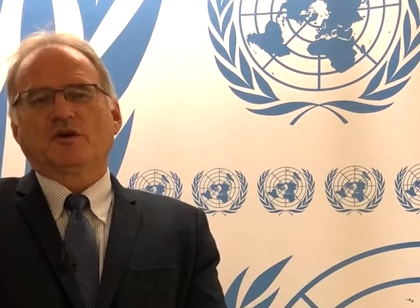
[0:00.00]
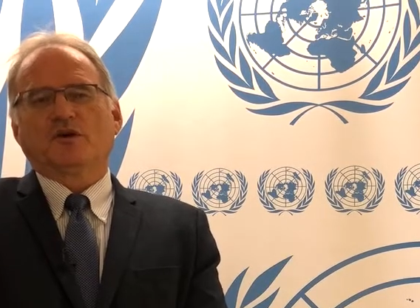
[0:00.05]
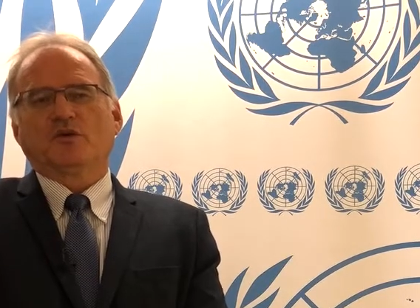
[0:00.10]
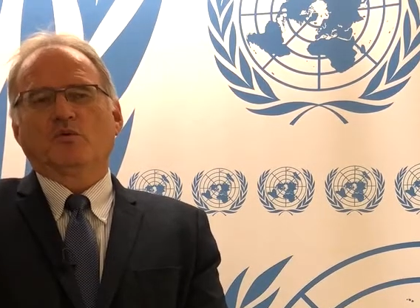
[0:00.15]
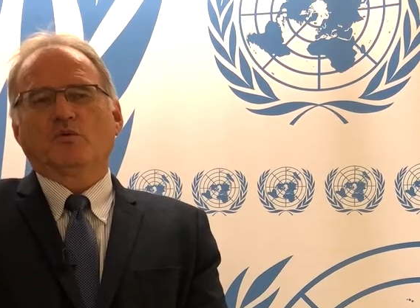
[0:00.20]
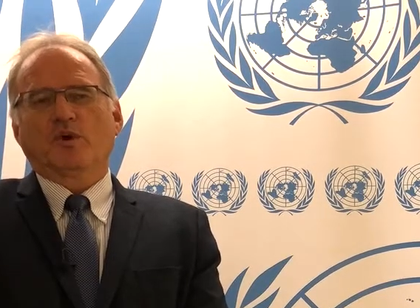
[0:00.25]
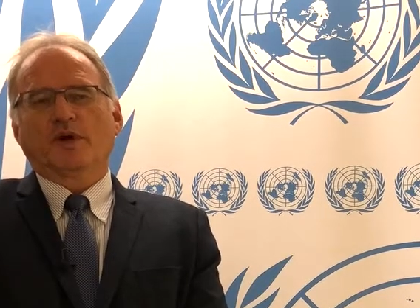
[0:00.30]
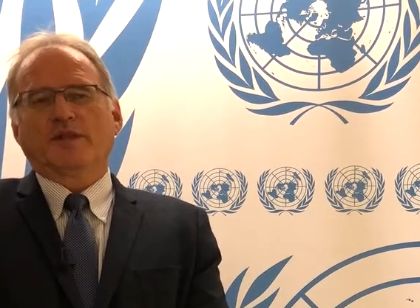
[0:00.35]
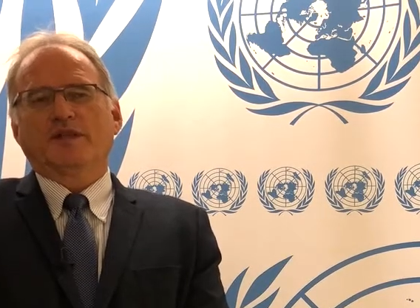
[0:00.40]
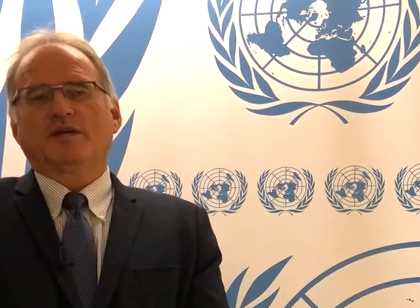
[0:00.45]

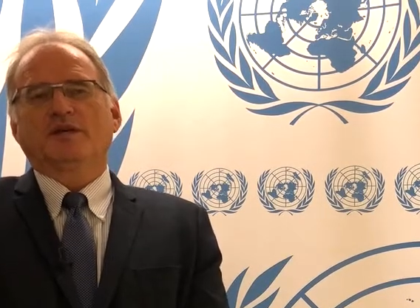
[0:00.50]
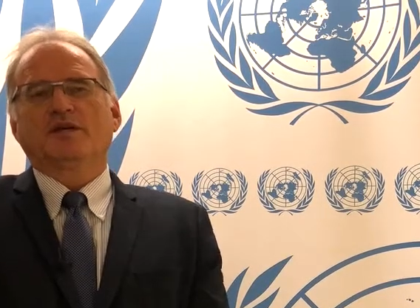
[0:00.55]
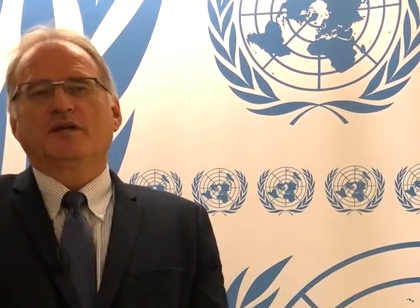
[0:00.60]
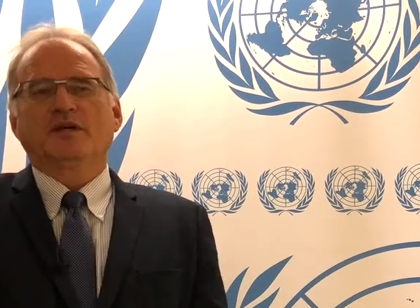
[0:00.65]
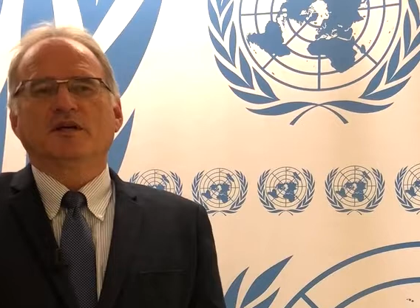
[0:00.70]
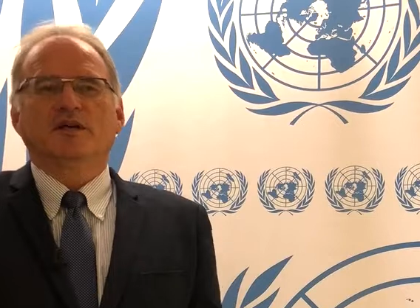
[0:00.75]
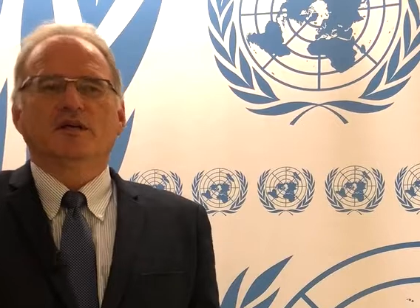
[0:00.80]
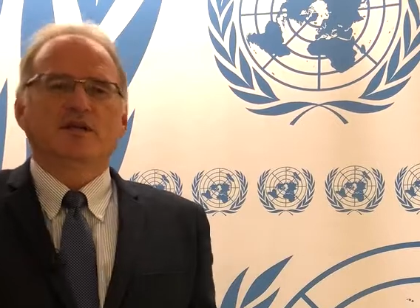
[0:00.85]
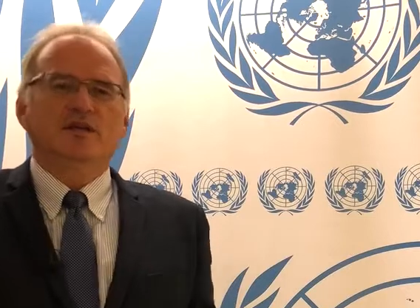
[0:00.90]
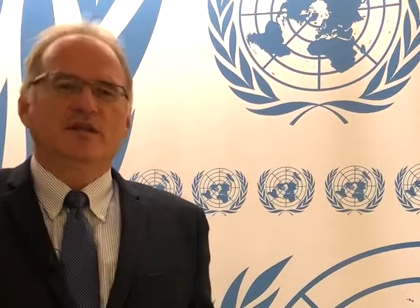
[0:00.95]
whether
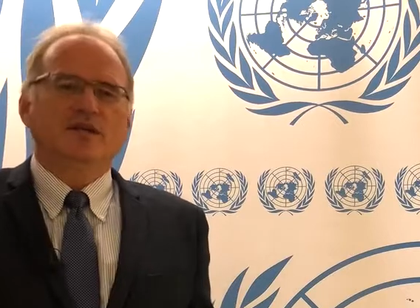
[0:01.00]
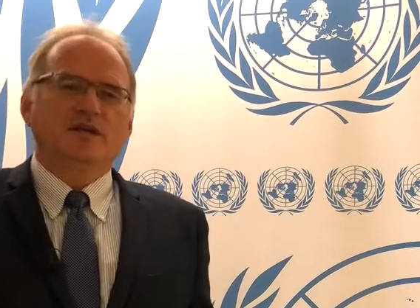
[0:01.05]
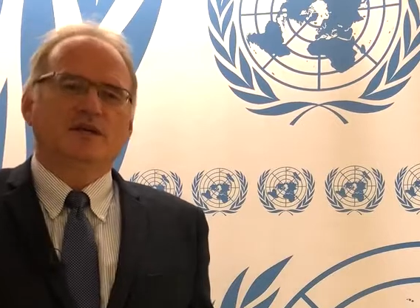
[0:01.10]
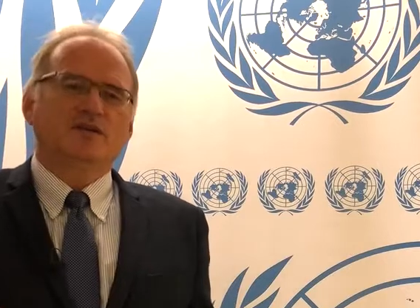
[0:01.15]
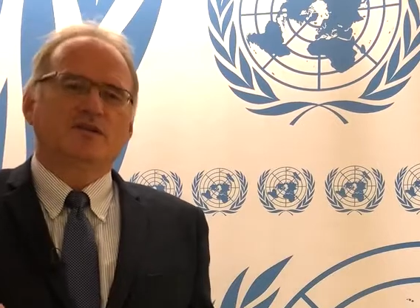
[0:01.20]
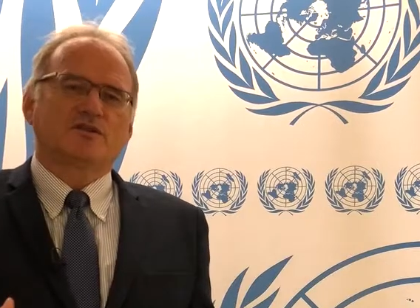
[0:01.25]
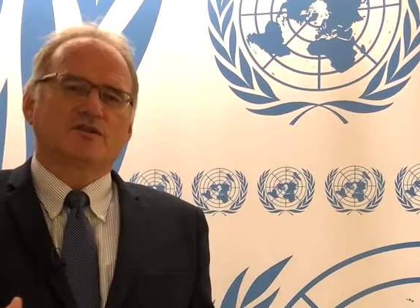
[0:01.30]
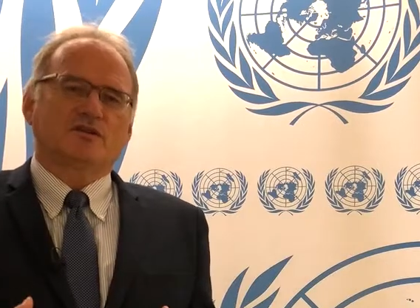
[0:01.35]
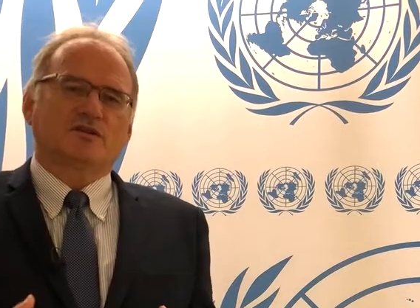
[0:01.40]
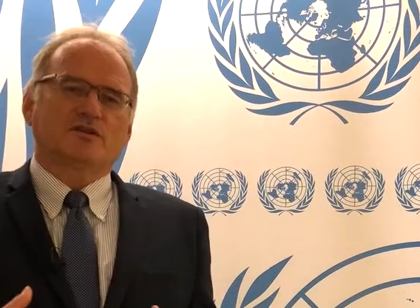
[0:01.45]

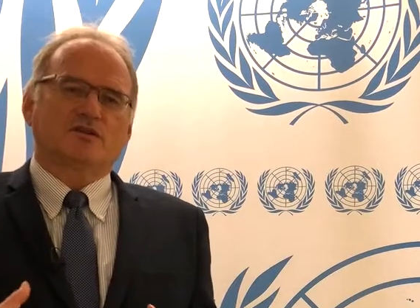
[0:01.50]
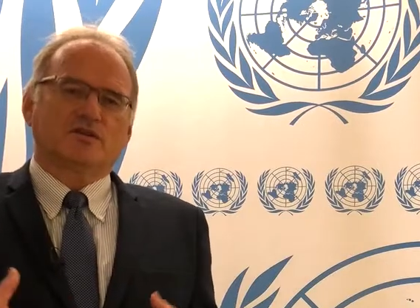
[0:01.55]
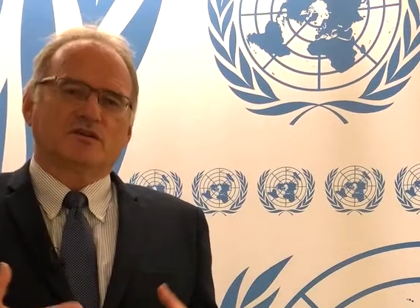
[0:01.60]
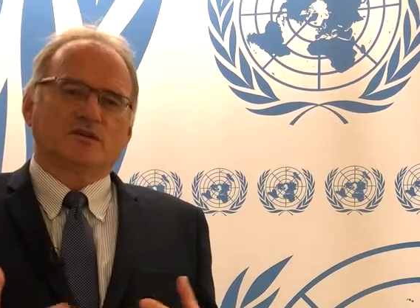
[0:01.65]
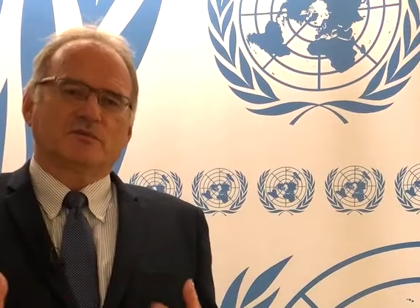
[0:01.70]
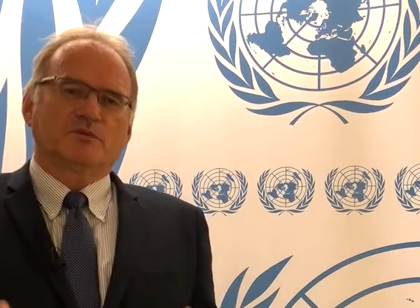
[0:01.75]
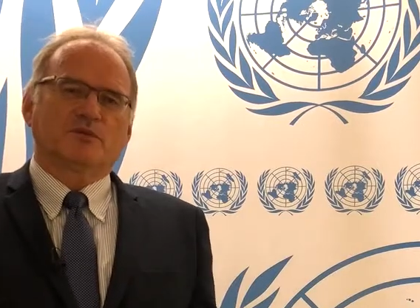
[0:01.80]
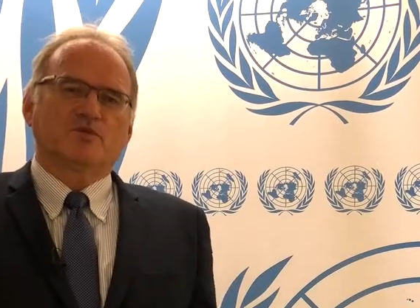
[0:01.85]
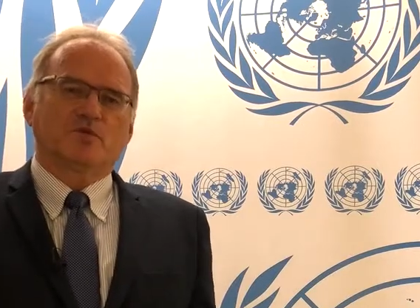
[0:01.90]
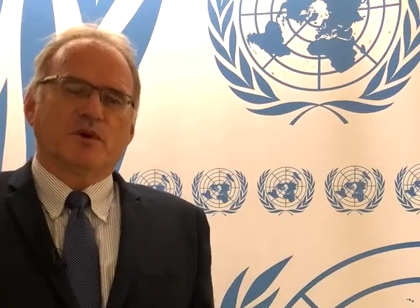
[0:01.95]
these
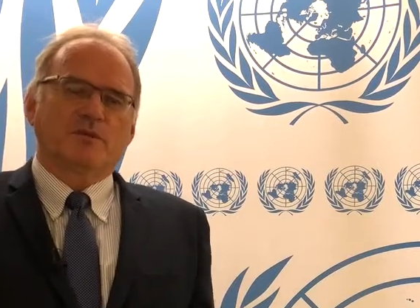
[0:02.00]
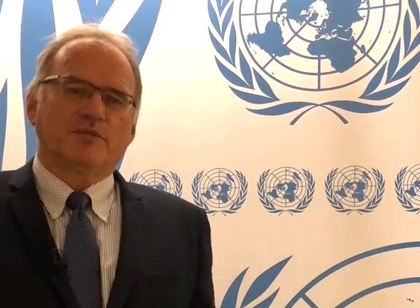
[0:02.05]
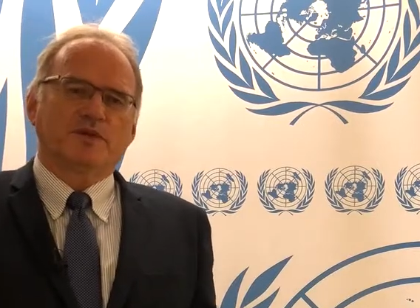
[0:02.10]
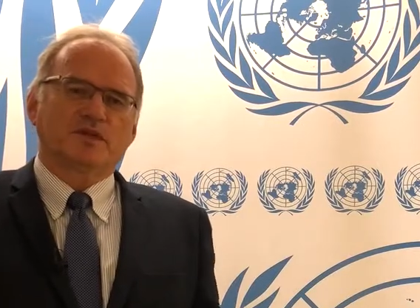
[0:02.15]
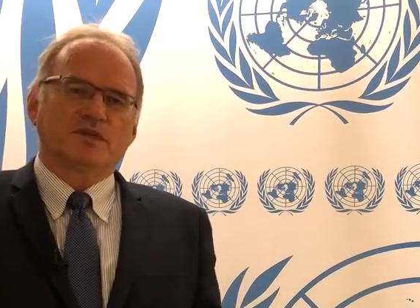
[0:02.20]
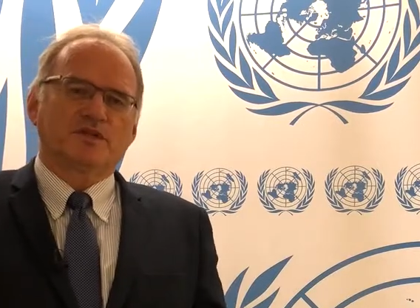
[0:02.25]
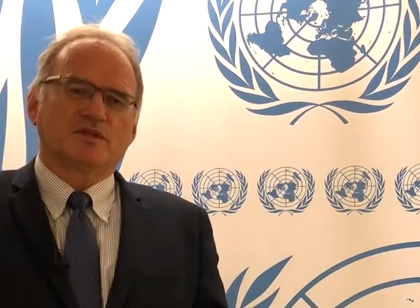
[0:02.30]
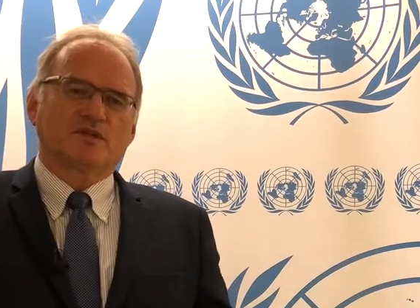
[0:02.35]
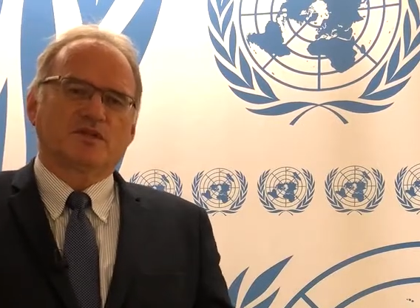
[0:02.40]
autonomous weapons,